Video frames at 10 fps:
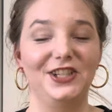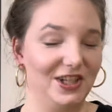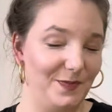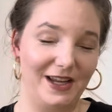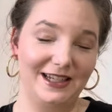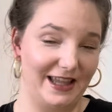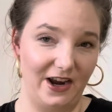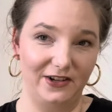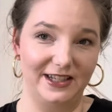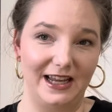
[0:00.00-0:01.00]
just because they
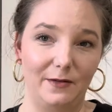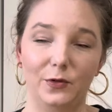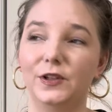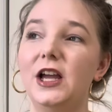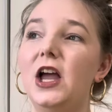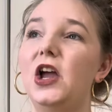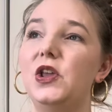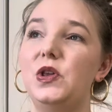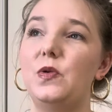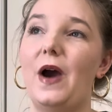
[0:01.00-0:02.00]
are disabled.
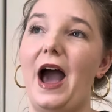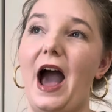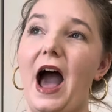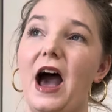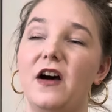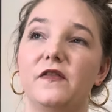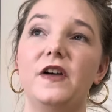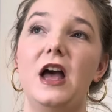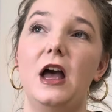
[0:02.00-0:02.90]
You have